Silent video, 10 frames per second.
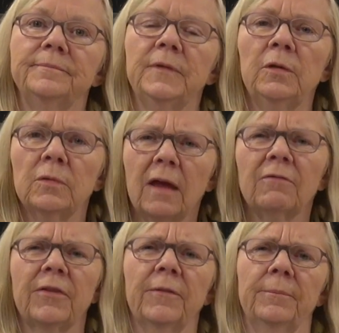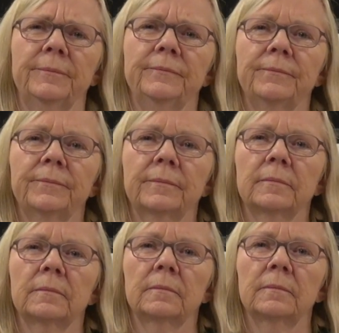You love them,
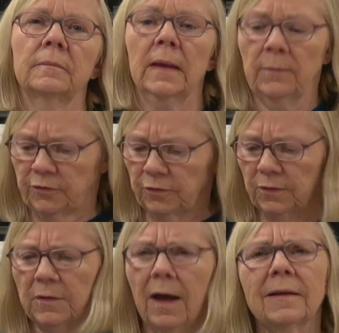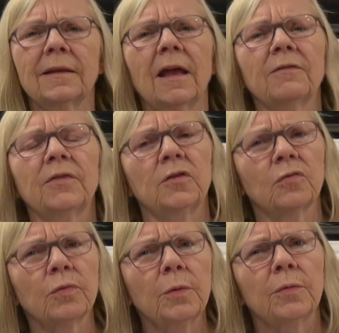but you do not love the
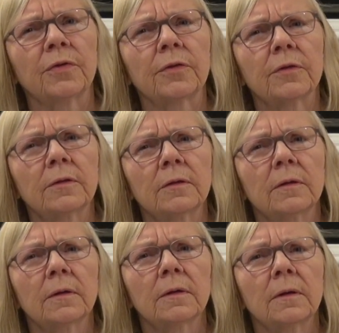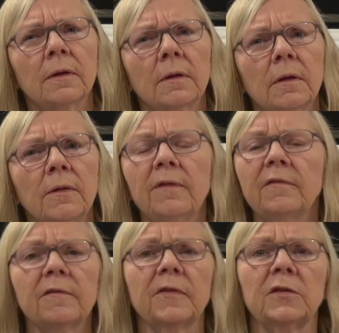truth. This
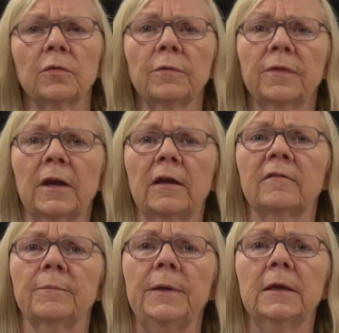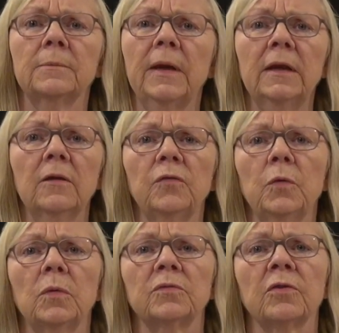is the truth that I speak, and many of you
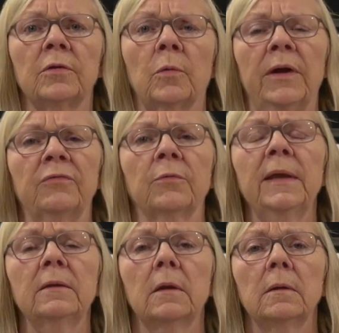will turn away from it.